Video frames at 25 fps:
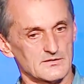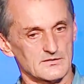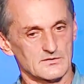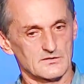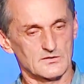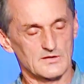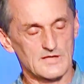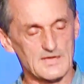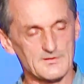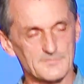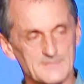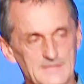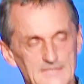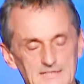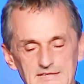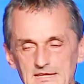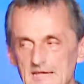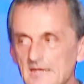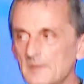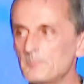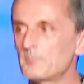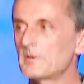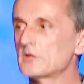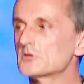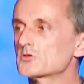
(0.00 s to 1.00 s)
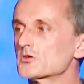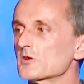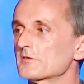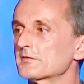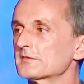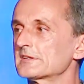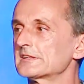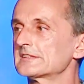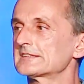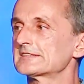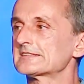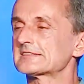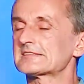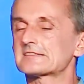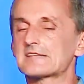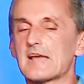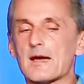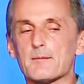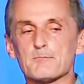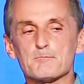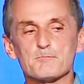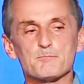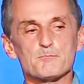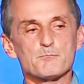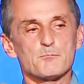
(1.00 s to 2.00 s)
You have that image of the
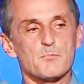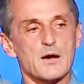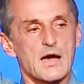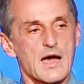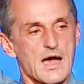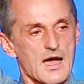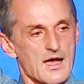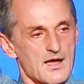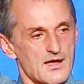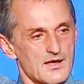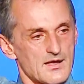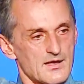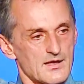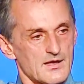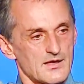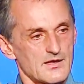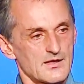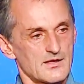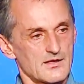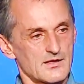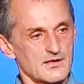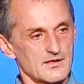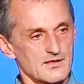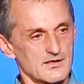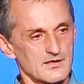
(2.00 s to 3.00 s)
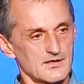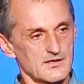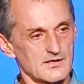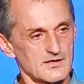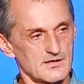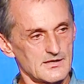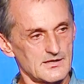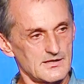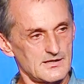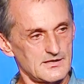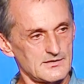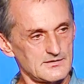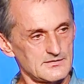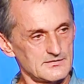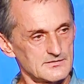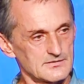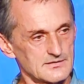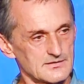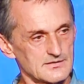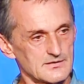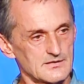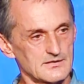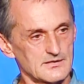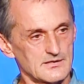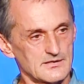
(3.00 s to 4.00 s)
stamba, yeah?
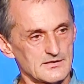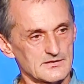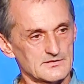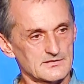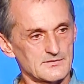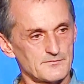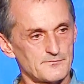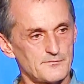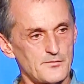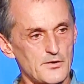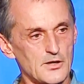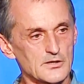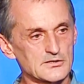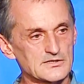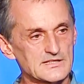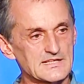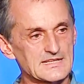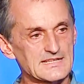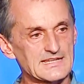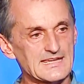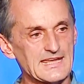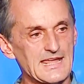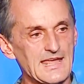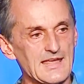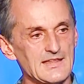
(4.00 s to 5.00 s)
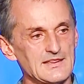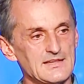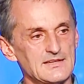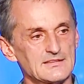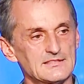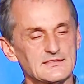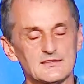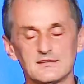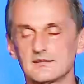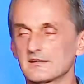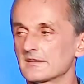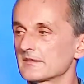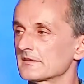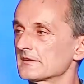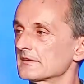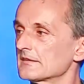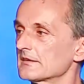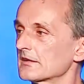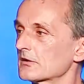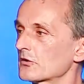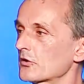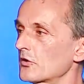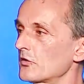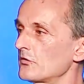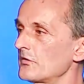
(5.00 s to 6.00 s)
The verticality,
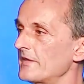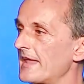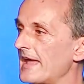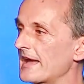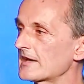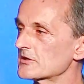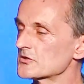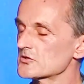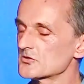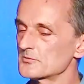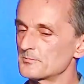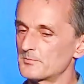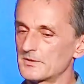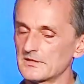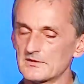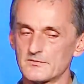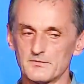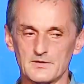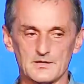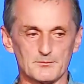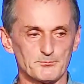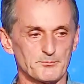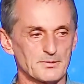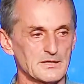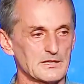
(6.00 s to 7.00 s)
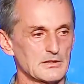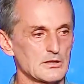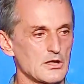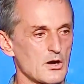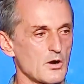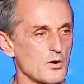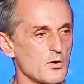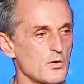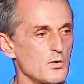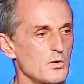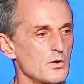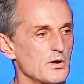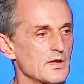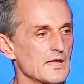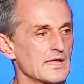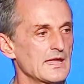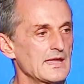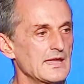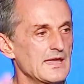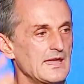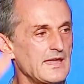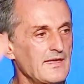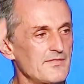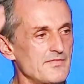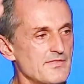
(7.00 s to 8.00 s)
the connection between below
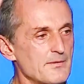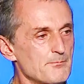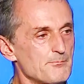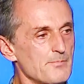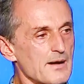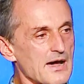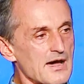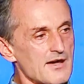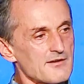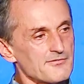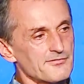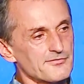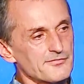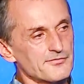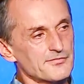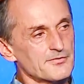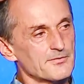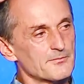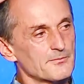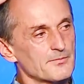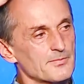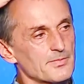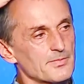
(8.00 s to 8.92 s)
and above.